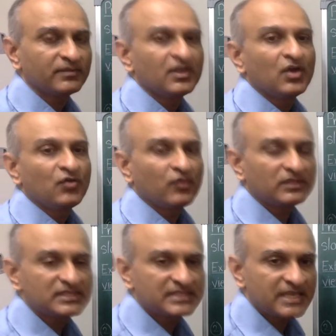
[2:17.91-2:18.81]
For the
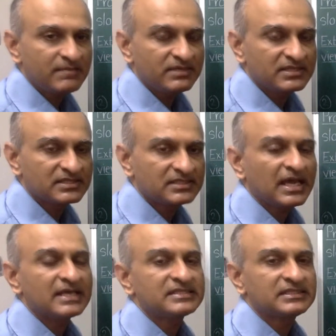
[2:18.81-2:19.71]
same reason
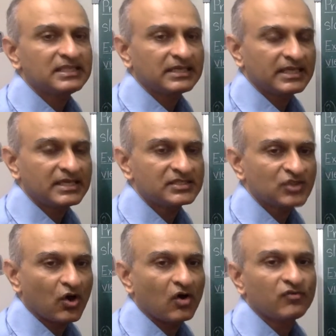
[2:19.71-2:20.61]
as in the case
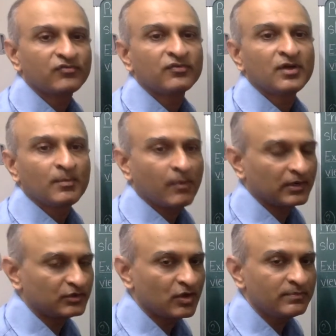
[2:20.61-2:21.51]
of
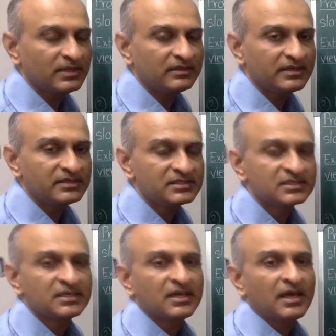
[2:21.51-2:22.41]
polynomial rings
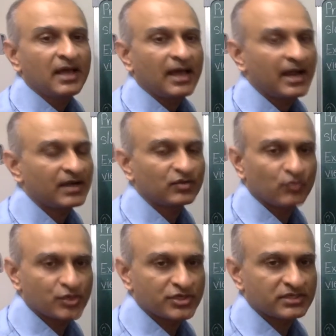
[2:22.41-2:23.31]
and
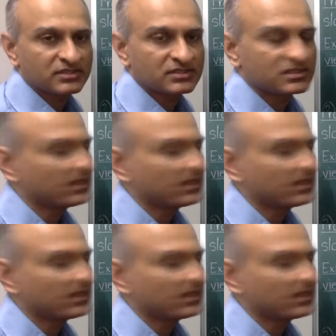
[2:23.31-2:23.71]
quotients.